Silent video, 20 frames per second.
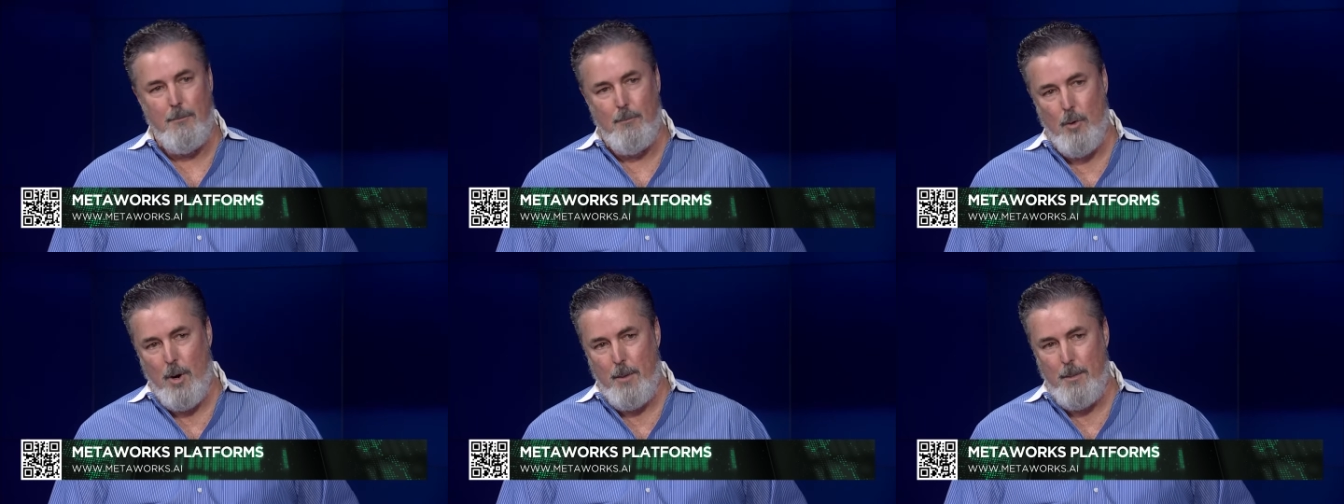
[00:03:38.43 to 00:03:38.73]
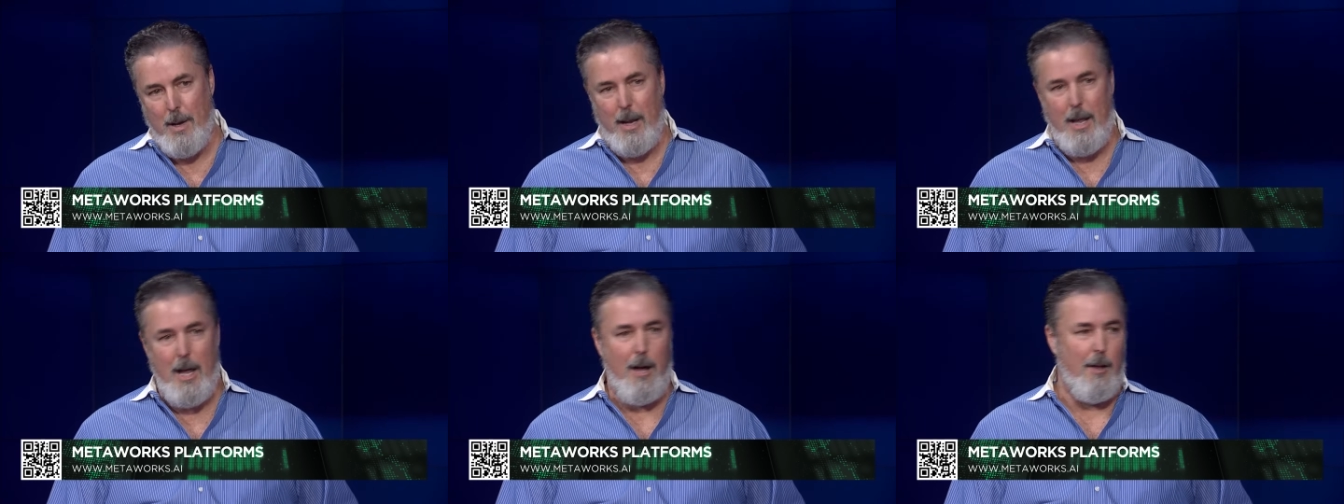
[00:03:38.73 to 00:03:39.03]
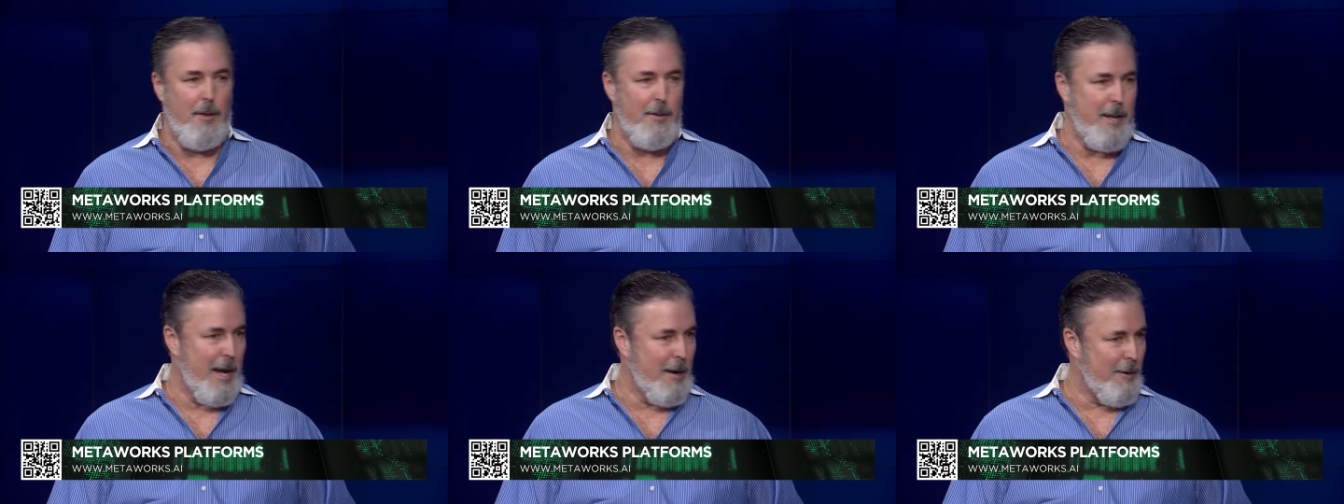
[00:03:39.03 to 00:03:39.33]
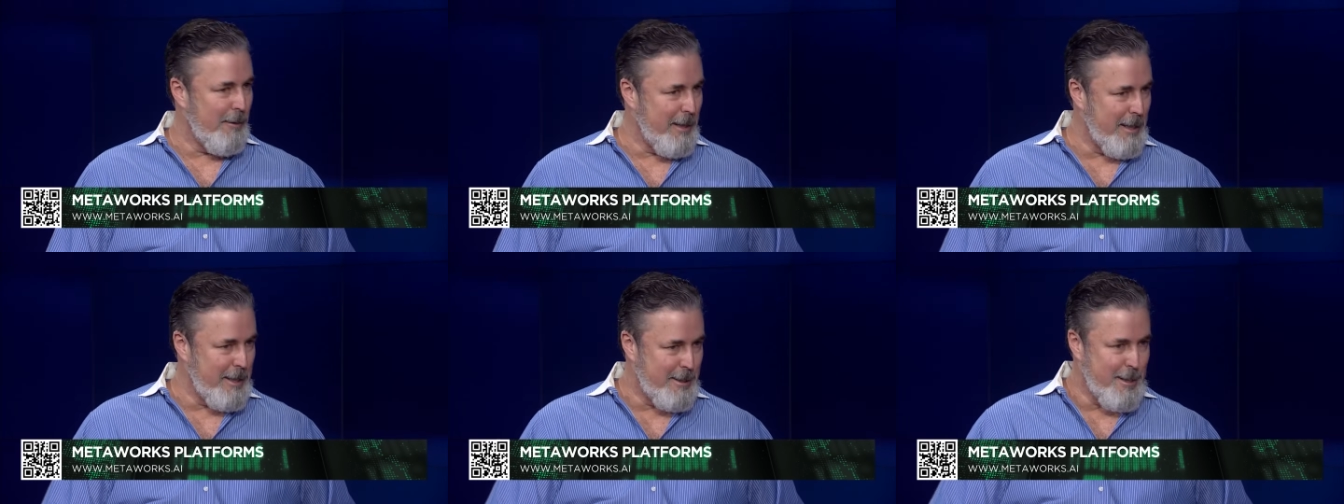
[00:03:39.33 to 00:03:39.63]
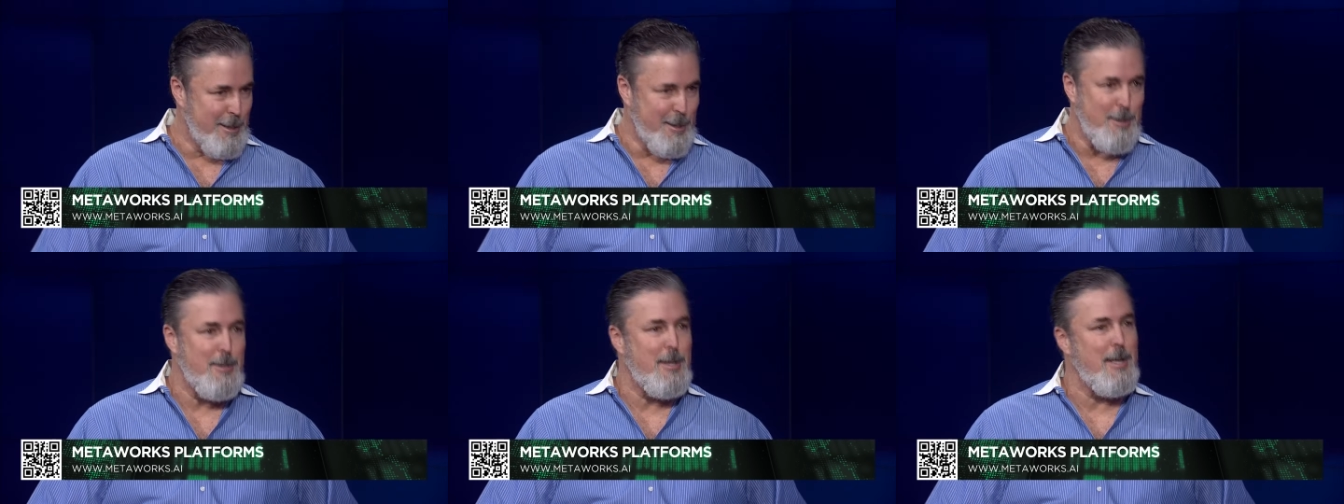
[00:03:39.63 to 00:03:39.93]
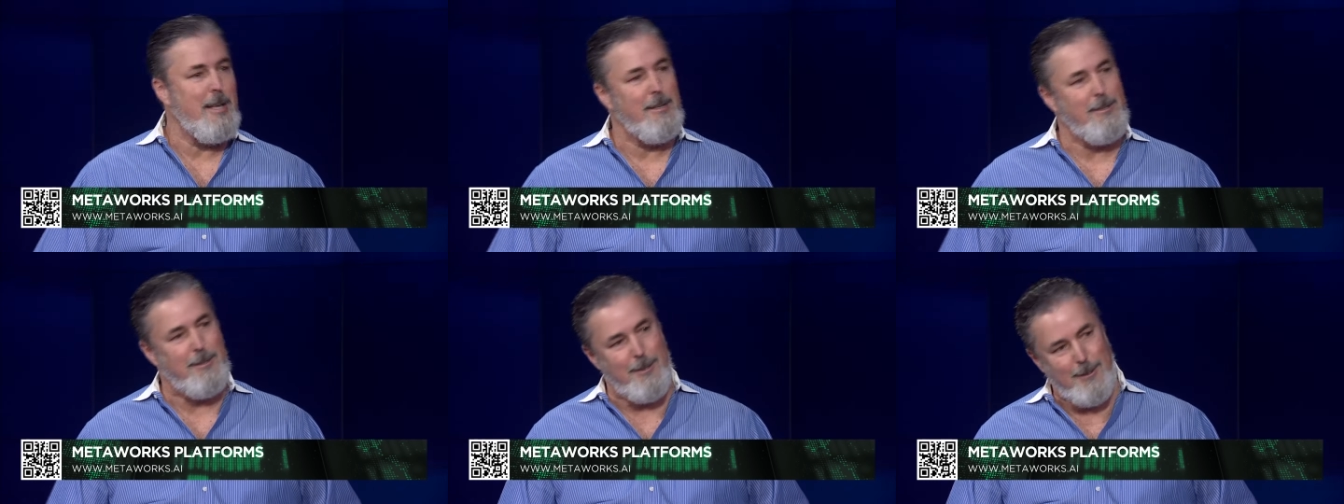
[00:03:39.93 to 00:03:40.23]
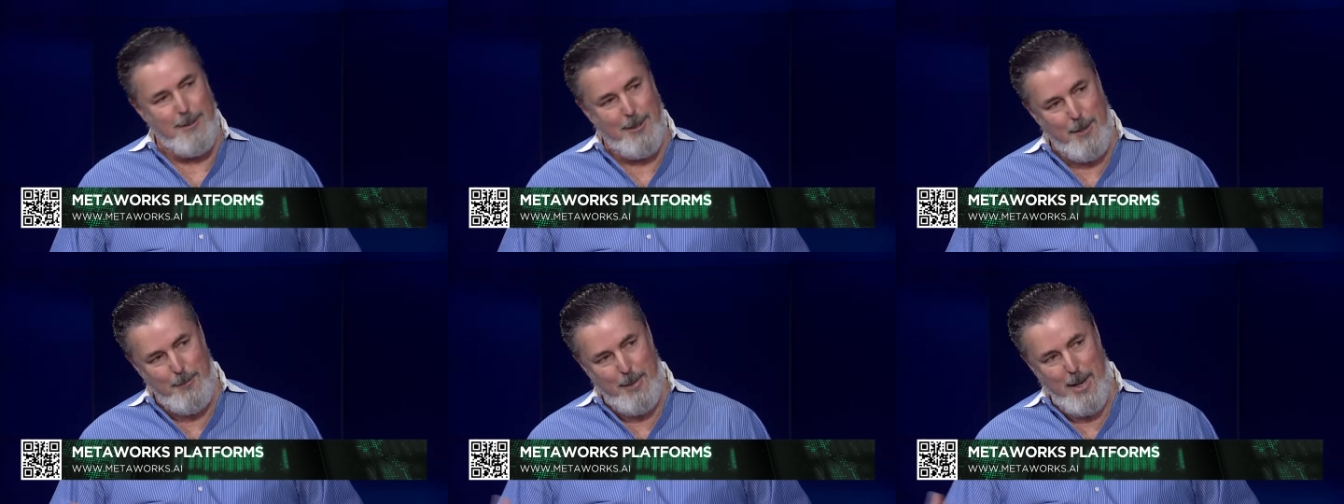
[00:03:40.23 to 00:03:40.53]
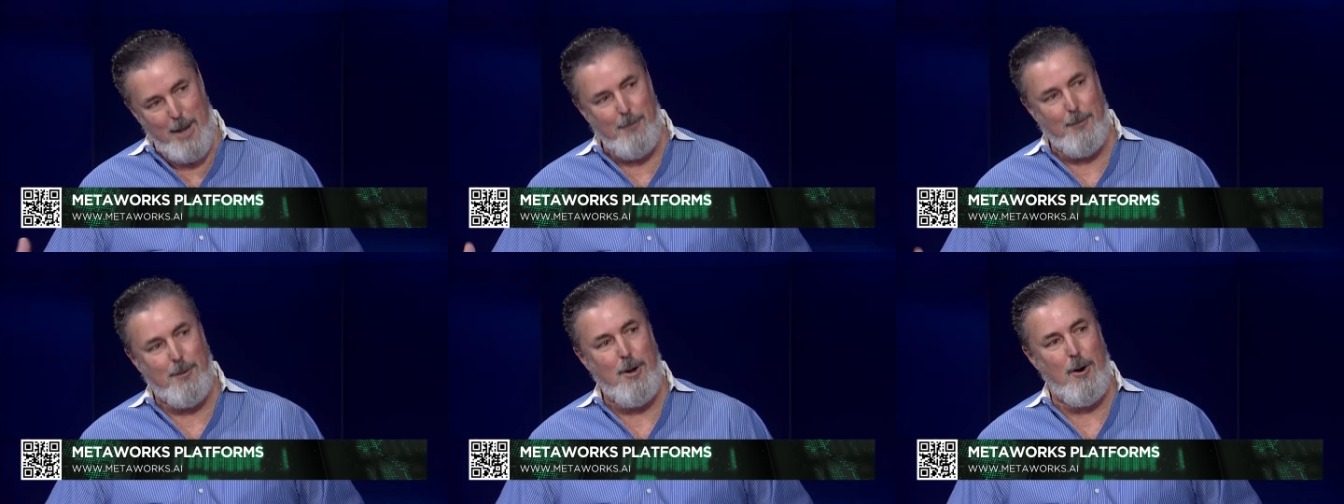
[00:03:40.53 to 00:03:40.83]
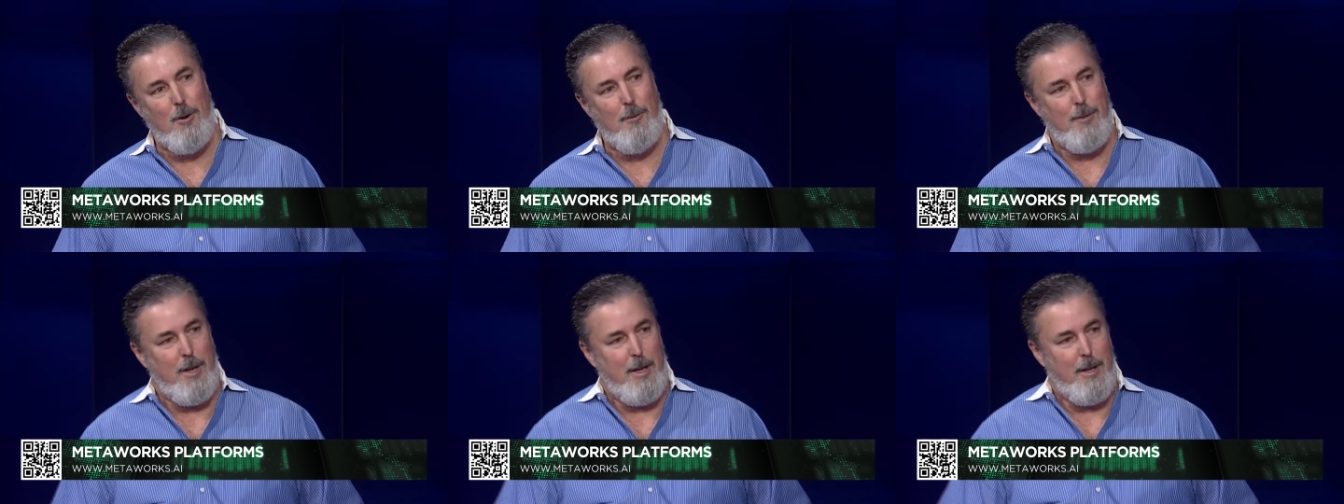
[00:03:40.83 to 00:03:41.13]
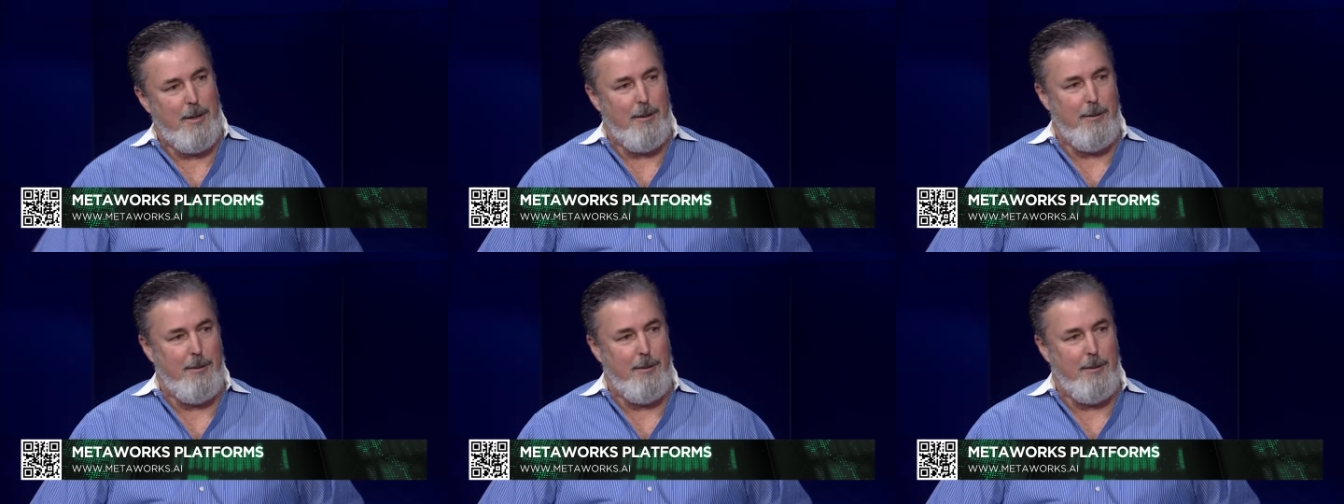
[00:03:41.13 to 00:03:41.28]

more about health and how it relates to diseases coming out of COVID,